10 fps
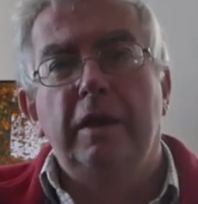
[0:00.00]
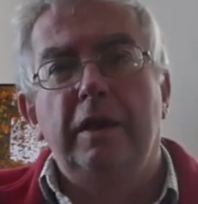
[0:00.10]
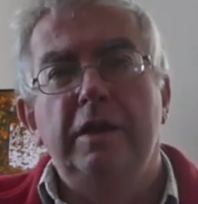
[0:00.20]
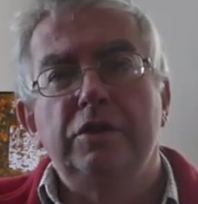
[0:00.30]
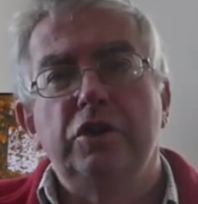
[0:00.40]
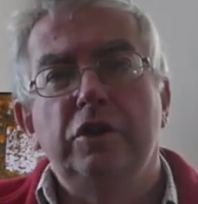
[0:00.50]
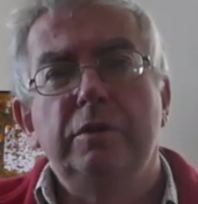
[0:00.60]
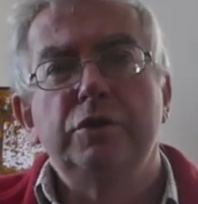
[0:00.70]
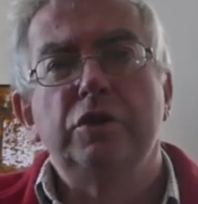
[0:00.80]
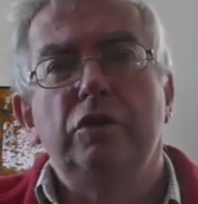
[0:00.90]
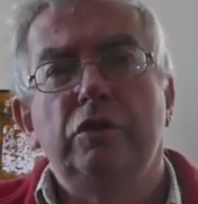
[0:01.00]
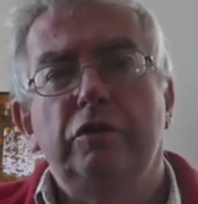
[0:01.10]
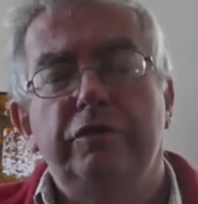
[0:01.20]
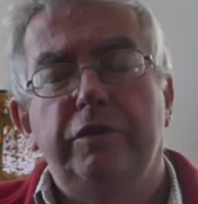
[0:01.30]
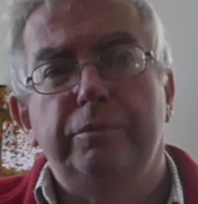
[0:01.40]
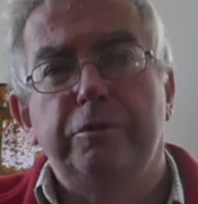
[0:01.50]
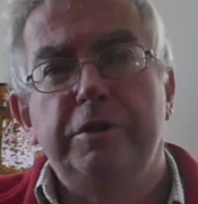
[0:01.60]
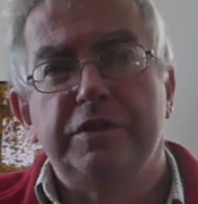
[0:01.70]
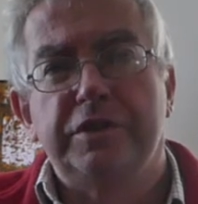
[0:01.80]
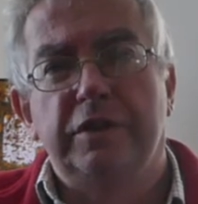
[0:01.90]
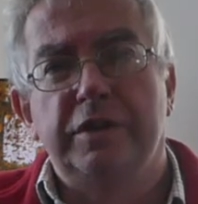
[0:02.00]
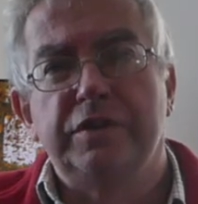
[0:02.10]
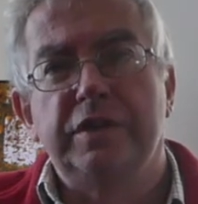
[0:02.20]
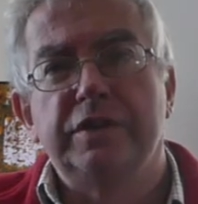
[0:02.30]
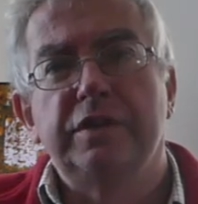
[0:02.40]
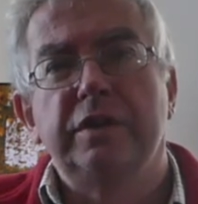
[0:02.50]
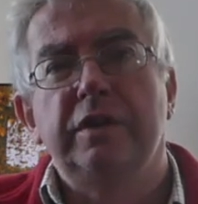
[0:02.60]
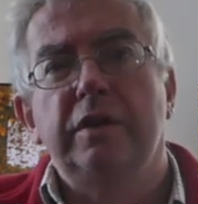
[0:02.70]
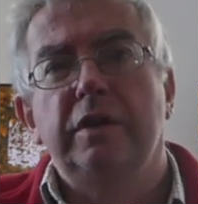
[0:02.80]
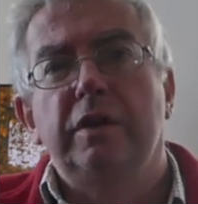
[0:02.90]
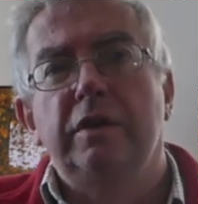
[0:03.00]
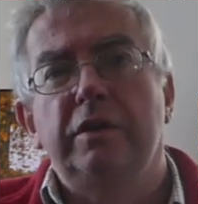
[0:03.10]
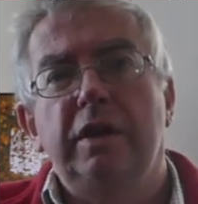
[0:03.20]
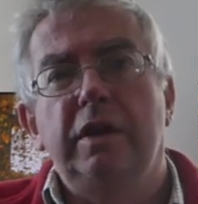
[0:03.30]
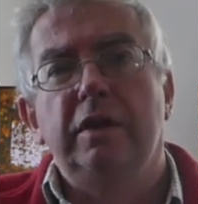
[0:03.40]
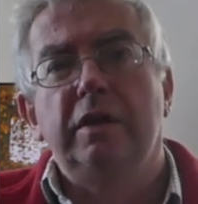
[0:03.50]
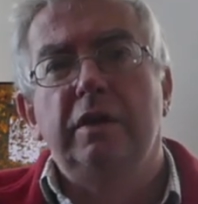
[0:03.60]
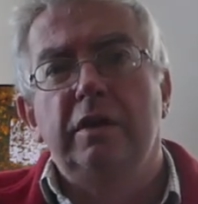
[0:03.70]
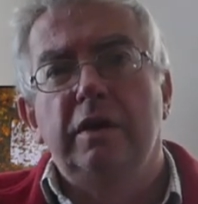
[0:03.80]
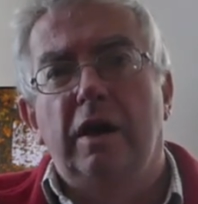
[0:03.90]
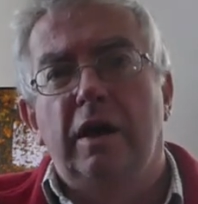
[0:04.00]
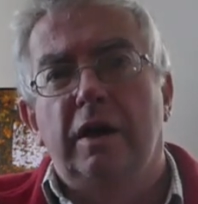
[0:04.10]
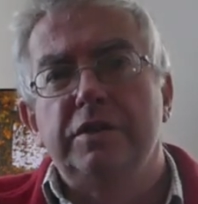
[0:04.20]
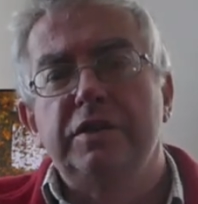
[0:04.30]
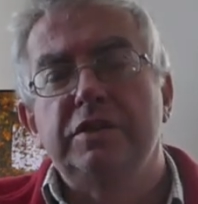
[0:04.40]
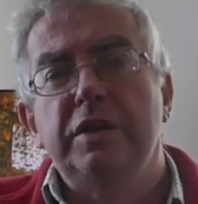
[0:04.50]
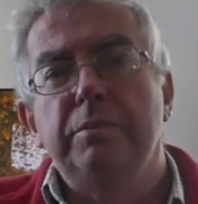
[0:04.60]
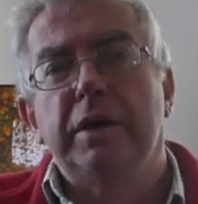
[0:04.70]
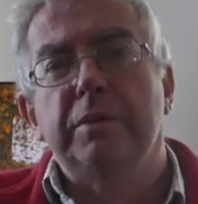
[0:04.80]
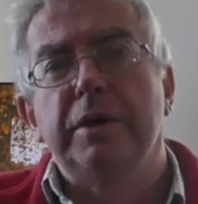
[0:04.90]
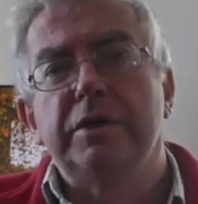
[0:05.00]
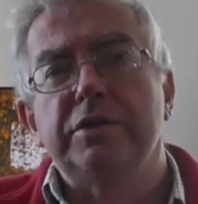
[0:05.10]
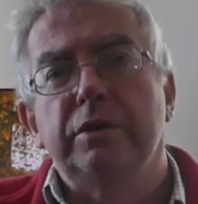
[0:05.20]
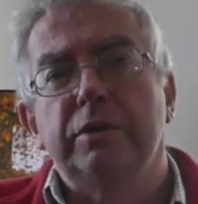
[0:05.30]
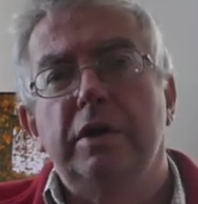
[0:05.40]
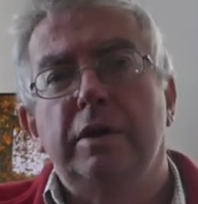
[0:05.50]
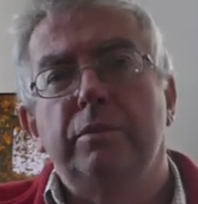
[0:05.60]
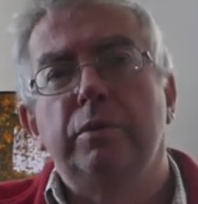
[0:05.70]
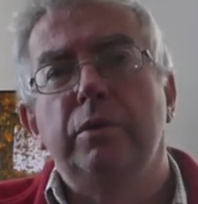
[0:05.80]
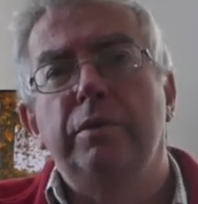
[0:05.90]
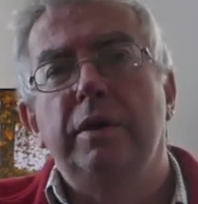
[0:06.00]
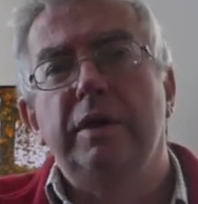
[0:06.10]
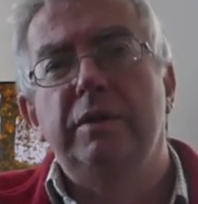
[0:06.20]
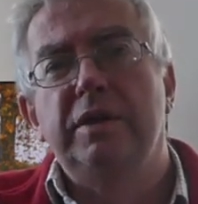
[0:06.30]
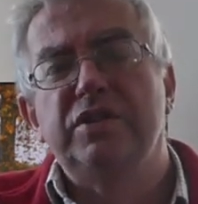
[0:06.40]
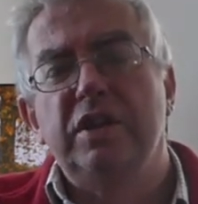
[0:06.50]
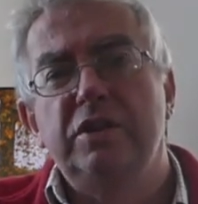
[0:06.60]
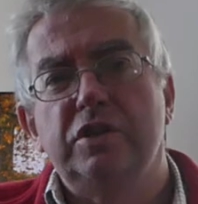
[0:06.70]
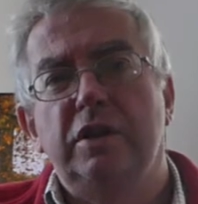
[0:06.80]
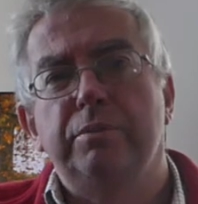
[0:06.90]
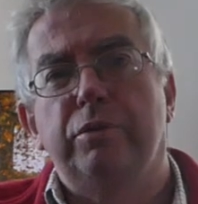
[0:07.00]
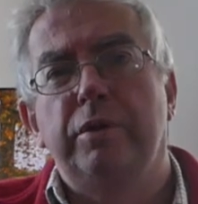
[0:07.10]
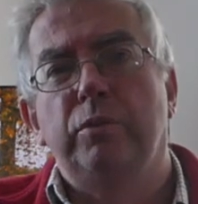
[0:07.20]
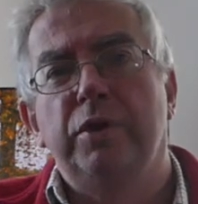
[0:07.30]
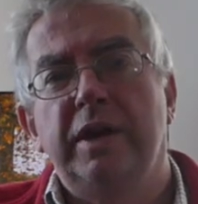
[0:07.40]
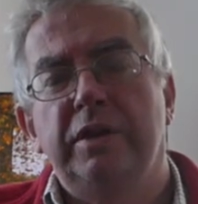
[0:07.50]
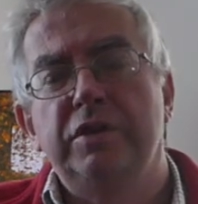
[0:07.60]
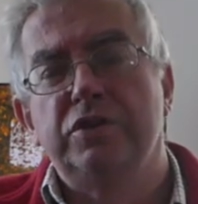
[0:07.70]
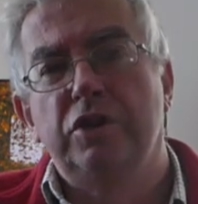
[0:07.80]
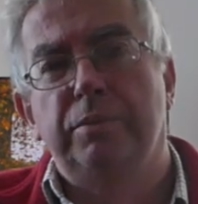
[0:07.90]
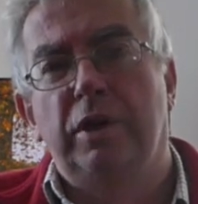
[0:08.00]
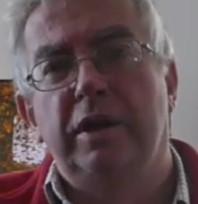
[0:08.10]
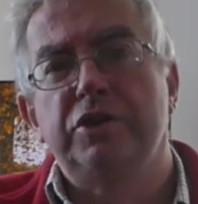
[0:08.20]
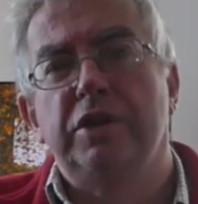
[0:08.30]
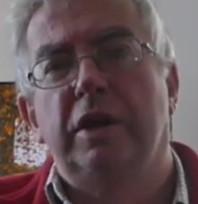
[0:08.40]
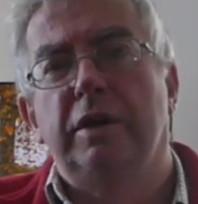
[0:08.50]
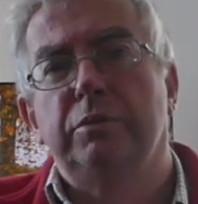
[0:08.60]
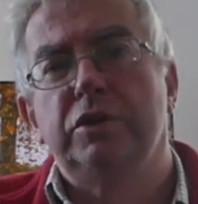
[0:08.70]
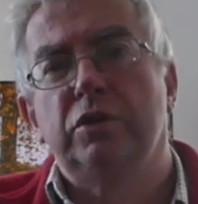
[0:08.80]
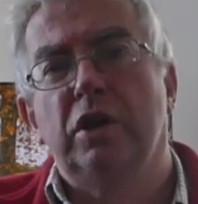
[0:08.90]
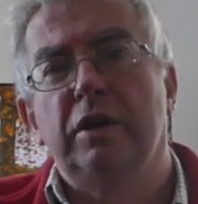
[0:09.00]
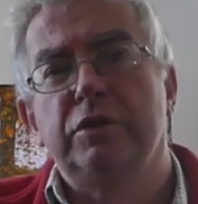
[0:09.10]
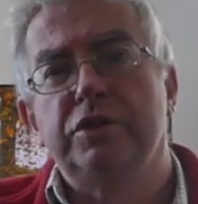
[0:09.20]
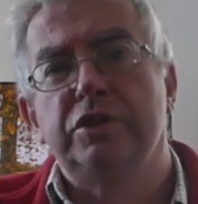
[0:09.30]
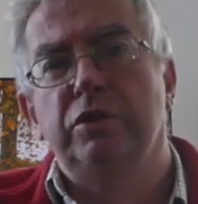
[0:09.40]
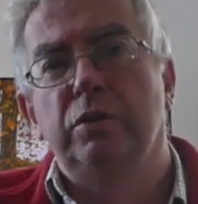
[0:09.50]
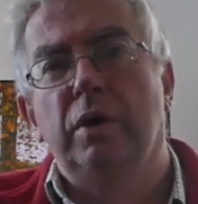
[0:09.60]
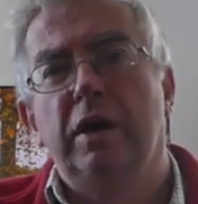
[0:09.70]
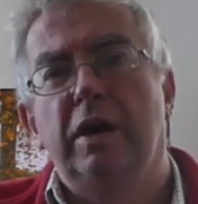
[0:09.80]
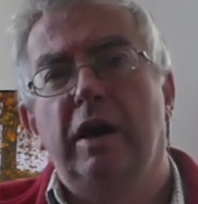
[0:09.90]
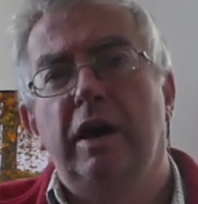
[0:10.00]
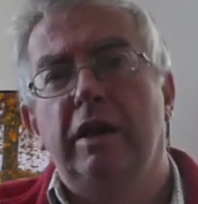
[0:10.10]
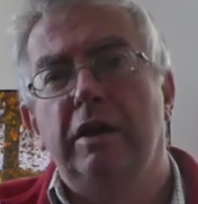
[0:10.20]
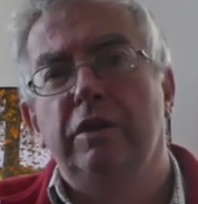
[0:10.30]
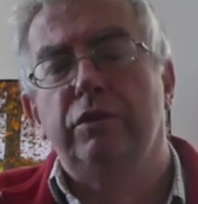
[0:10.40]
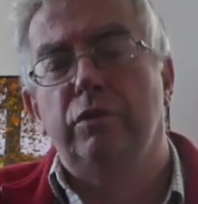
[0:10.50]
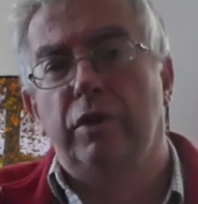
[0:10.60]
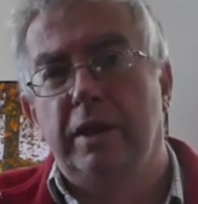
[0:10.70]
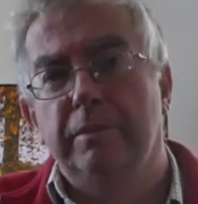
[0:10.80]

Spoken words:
In terms of print sizes, the 16 megapixel camera will essentially print without interpolation up to close to A3.